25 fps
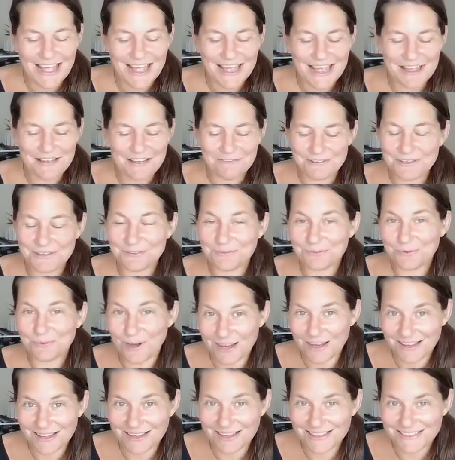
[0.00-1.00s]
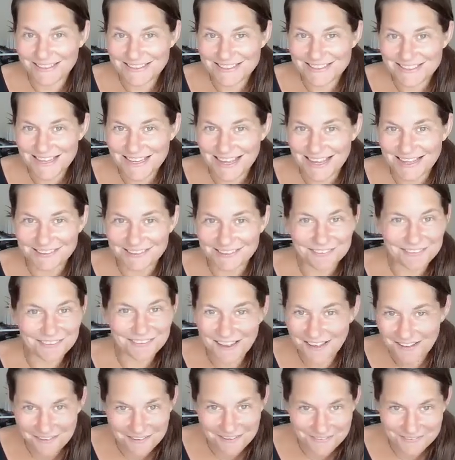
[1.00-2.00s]
If you want. I
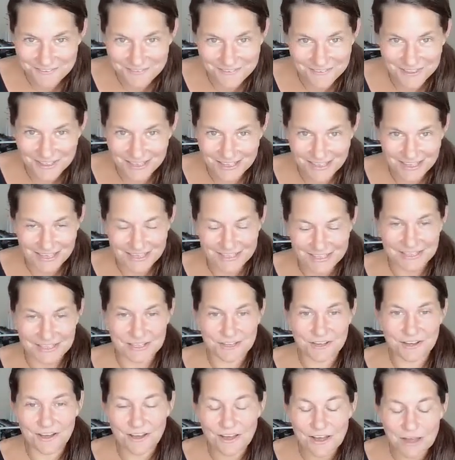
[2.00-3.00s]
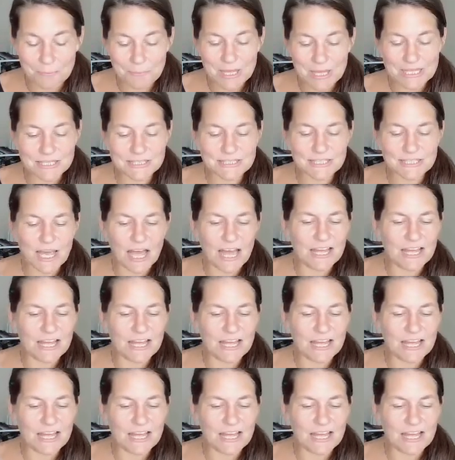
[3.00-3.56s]
love getting comments.